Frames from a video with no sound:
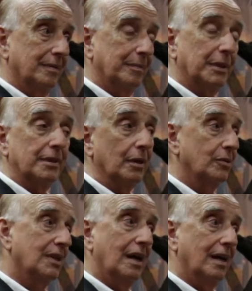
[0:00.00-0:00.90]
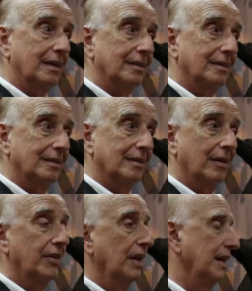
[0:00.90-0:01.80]
but no sign
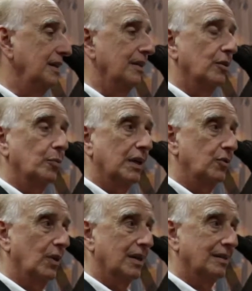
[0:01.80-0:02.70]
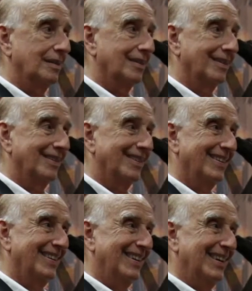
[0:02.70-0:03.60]
of the lady in the red dress.
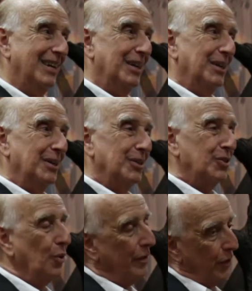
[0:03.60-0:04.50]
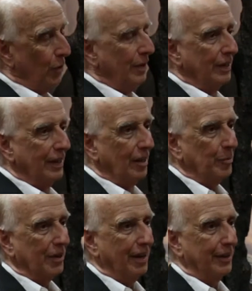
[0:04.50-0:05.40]
So if you're in the El
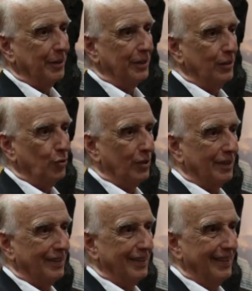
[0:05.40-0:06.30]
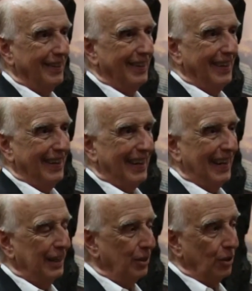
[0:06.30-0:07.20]
Mercado district
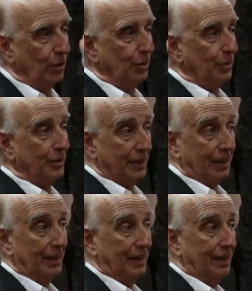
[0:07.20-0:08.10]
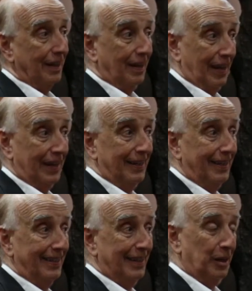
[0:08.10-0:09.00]
and you see a
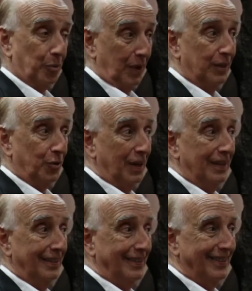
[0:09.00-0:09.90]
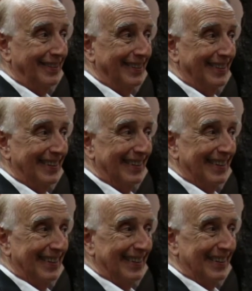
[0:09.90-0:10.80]
lady in a red dress,
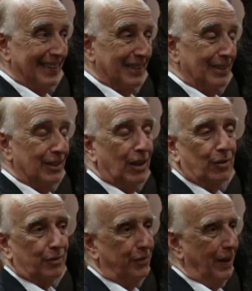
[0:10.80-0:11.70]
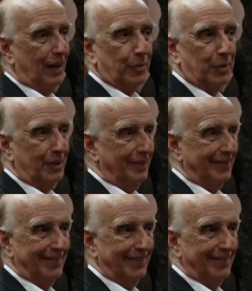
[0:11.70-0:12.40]
don't follow her.